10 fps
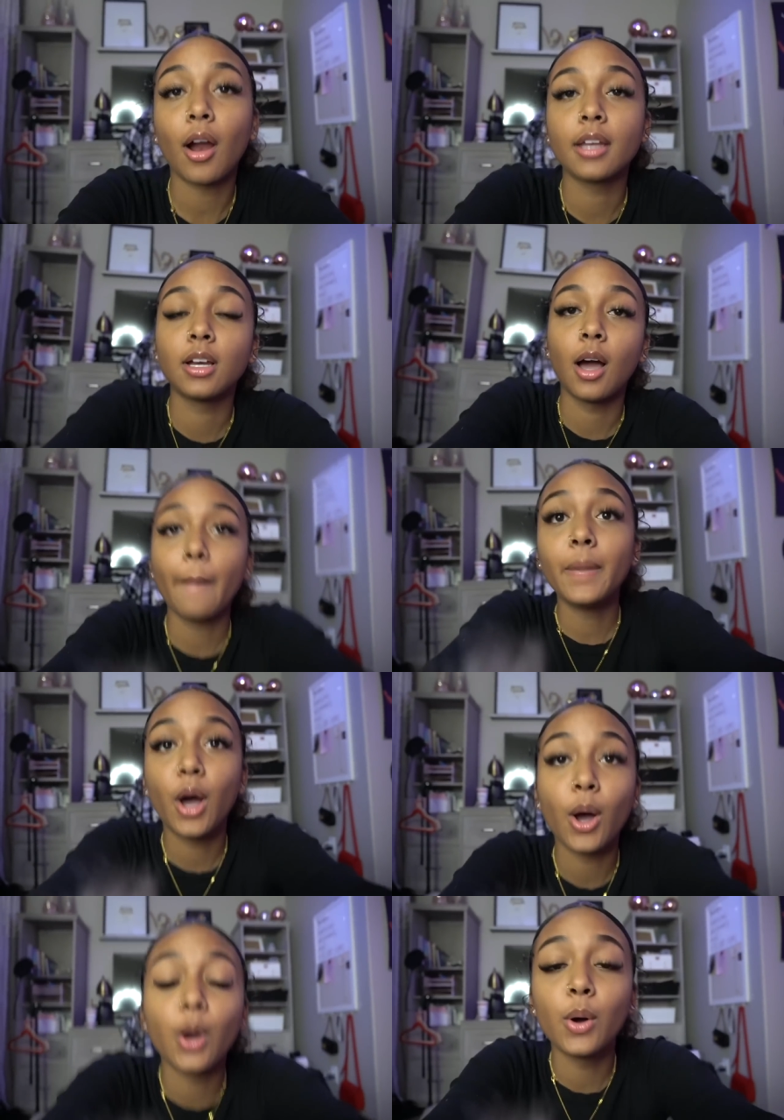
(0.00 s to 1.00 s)
All right, y'all, I'm
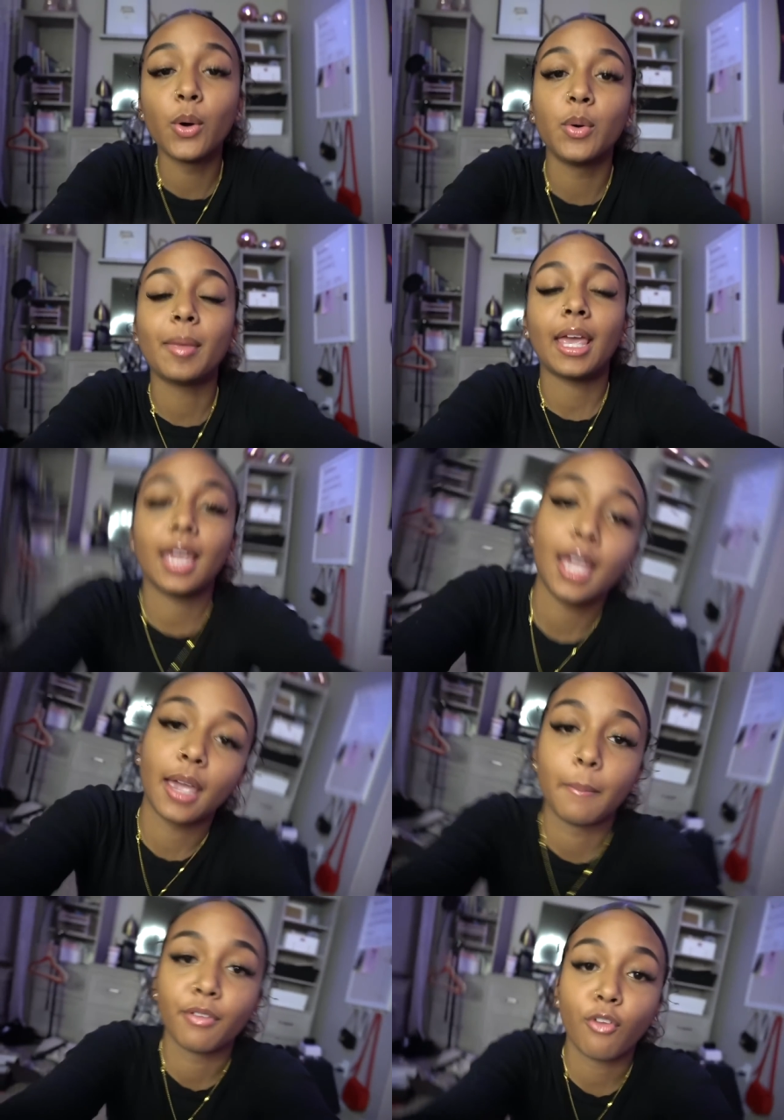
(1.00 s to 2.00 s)
home,
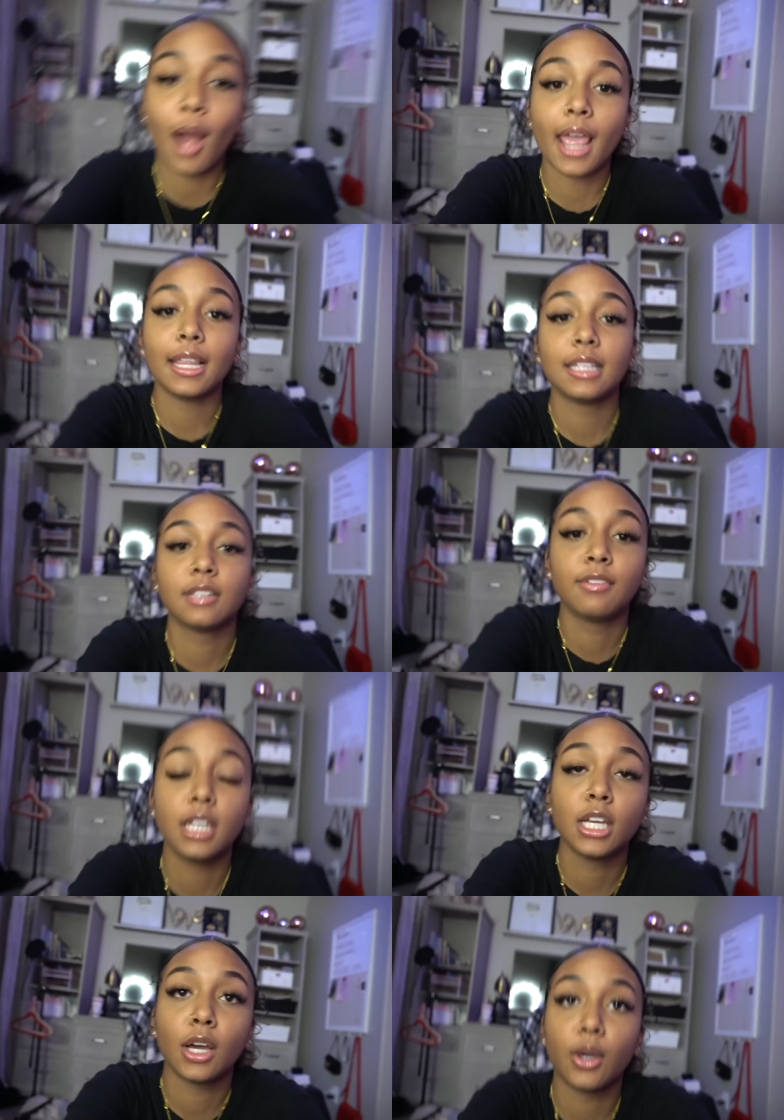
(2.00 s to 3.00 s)
and before I end this
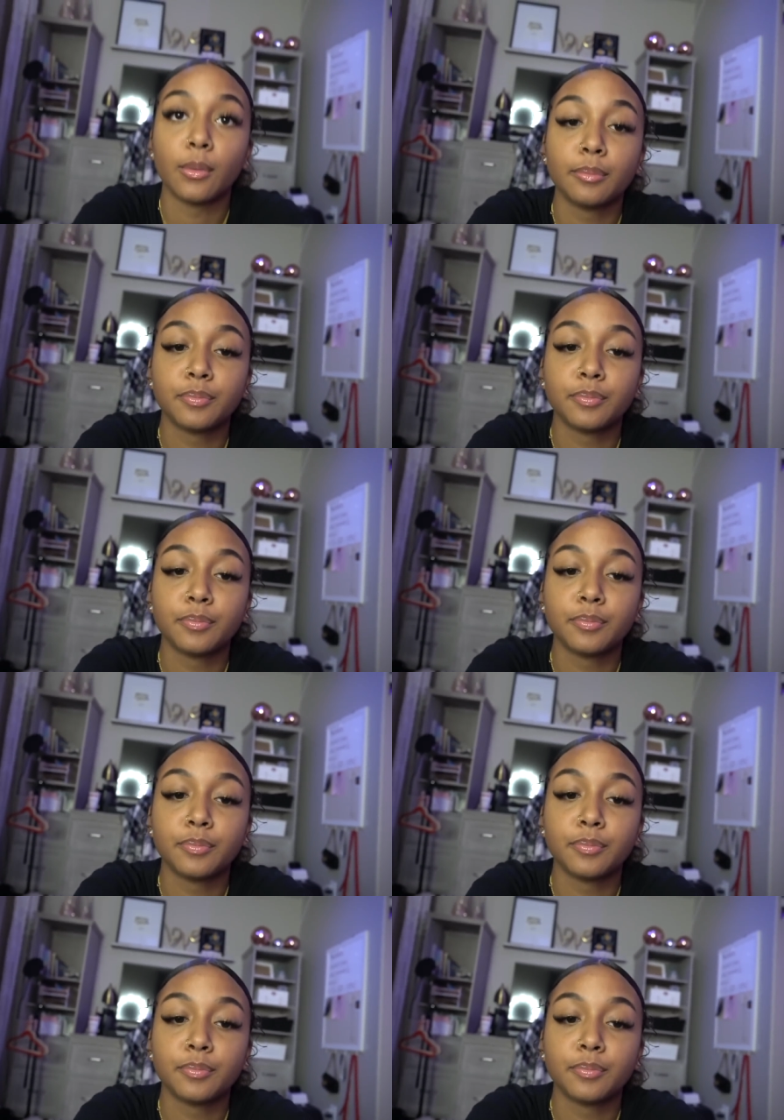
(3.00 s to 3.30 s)
video,